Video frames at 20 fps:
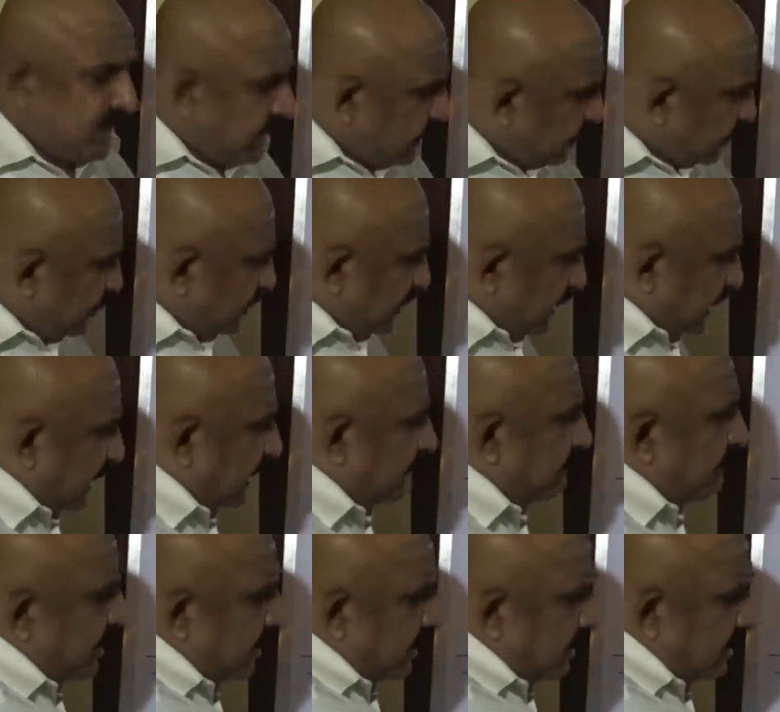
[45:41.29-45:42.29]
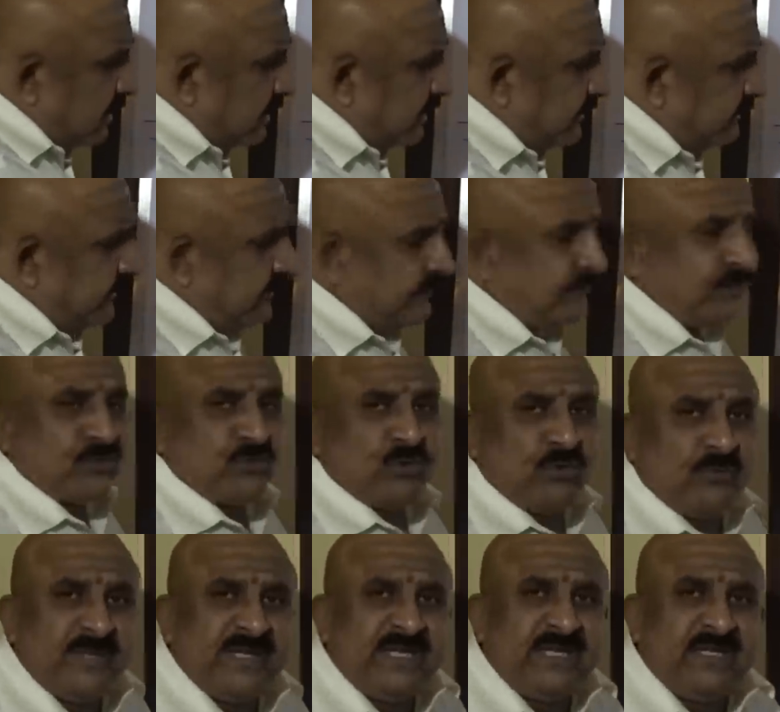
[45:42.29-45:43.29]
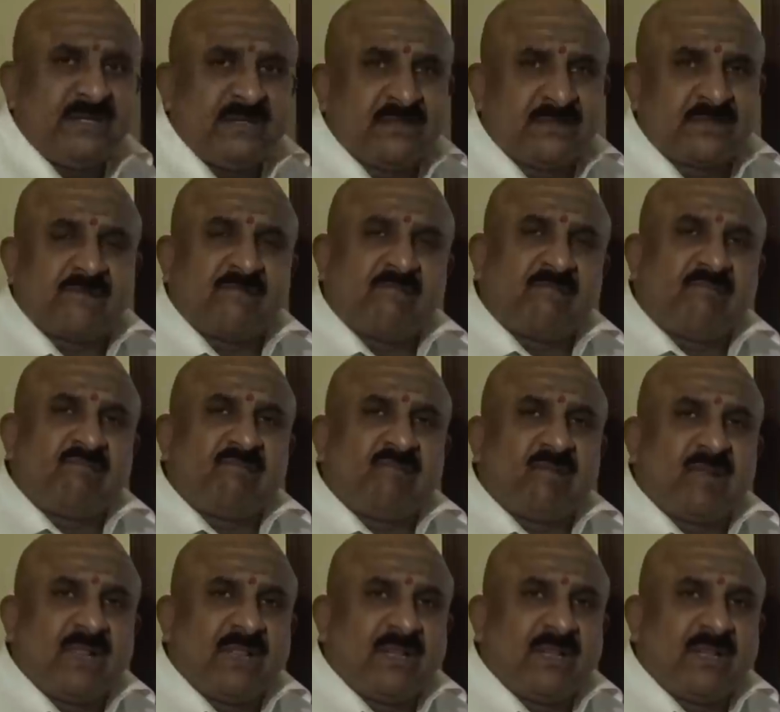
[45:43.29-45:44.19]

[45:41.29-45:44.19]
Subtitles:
he has to come all the way for so many years.